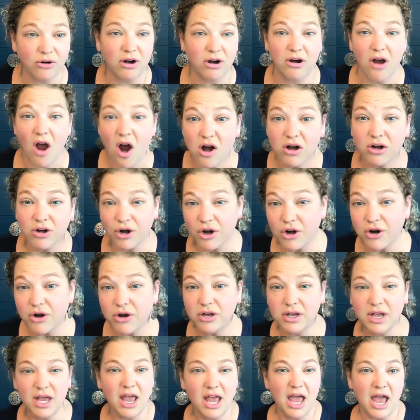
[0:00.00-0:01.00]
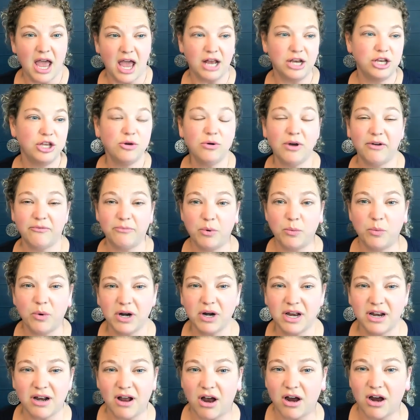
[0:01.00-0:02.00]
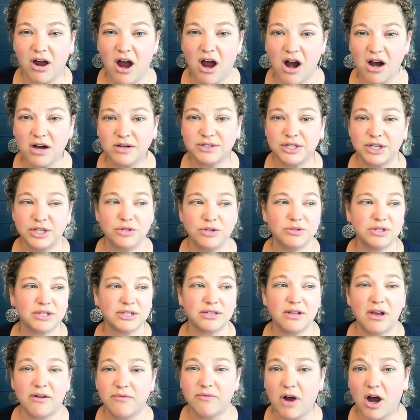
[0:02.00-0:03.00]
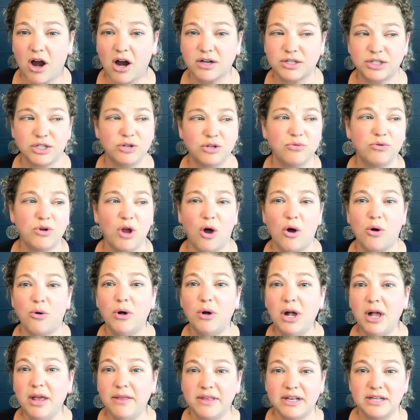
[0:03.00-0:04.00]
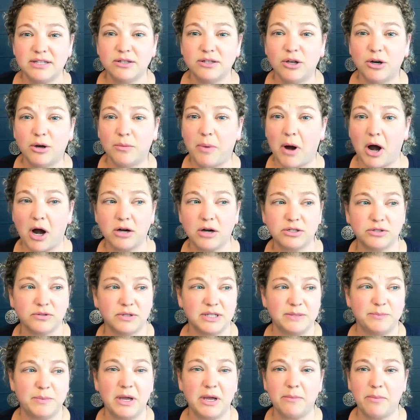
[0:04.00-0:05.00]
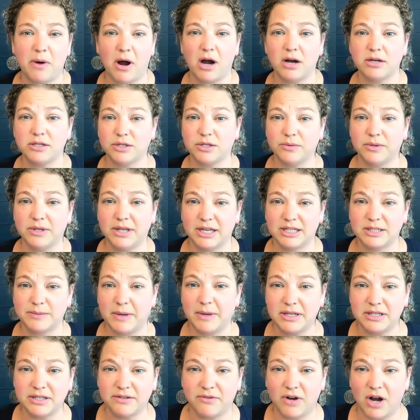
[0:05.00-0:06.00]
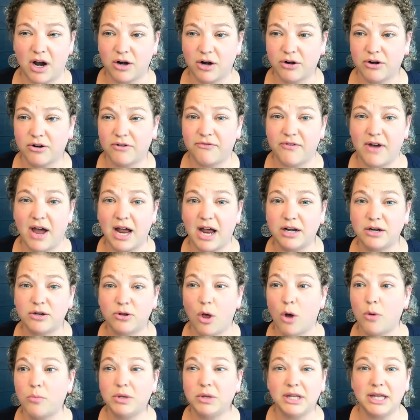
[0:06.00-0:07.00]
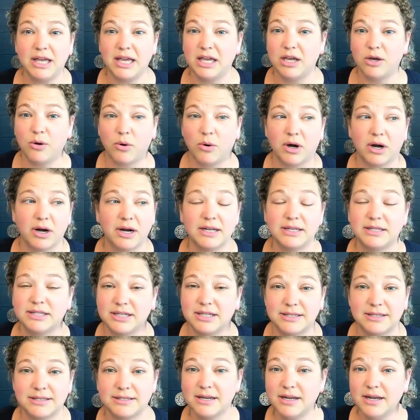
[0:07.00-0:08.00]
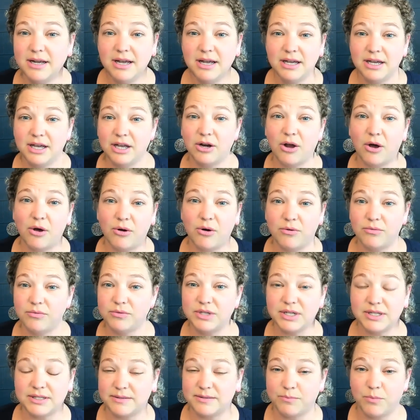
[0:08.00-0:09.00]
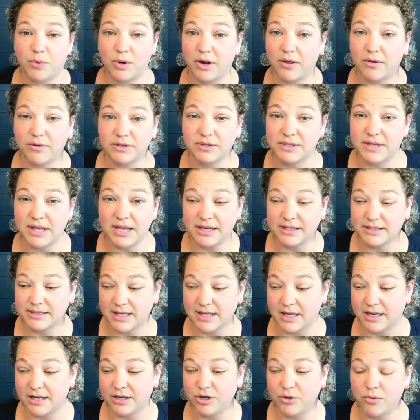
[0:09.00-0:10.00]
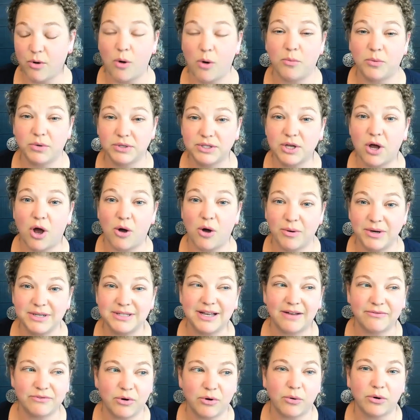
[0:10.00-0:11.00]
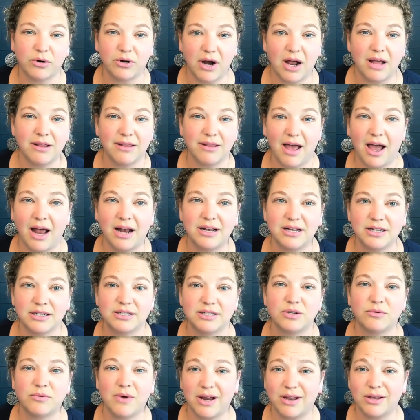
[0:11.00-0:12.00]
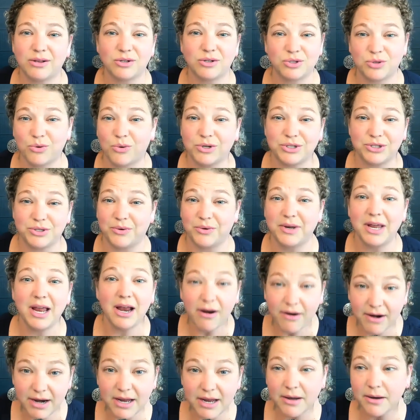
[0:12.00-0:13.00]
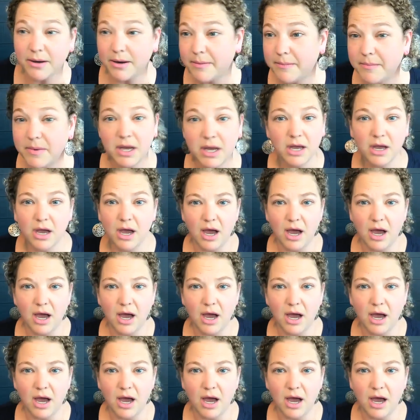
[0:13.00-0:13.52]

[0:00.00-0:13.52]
or a car girl and you have been working on cars and you just love cars and you know these little parts or these big parts are really expensive and harder to find globally, or it just, you know, just one of those things that you almost always have to order online because the regular stores don't carry them.